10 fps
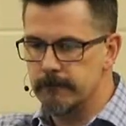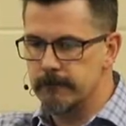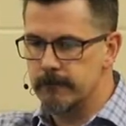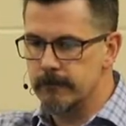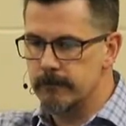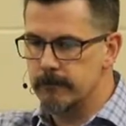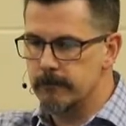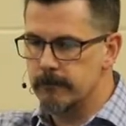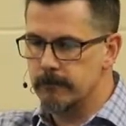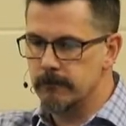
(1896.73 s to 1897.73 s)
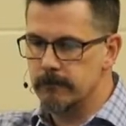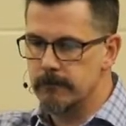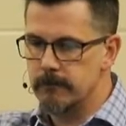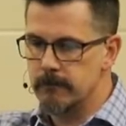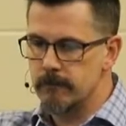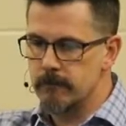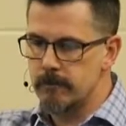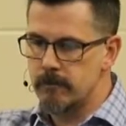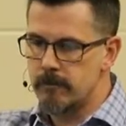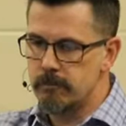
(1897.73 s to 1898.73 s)

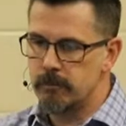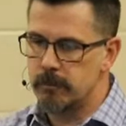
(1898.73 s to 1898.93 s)
Nobody speaks.